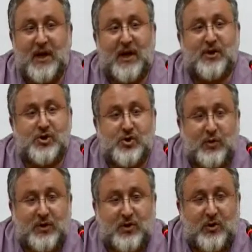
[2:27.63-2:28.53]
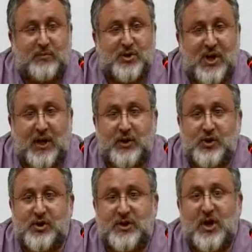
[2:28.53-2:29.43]
and short term
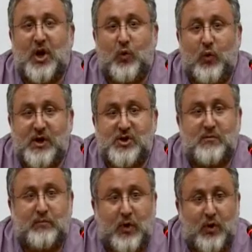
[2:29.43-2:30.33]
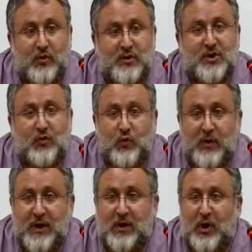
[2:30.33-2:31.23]
challenges which pose
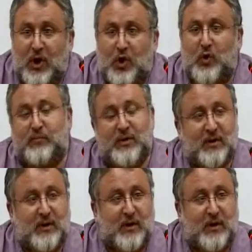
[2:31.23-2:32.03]
real hope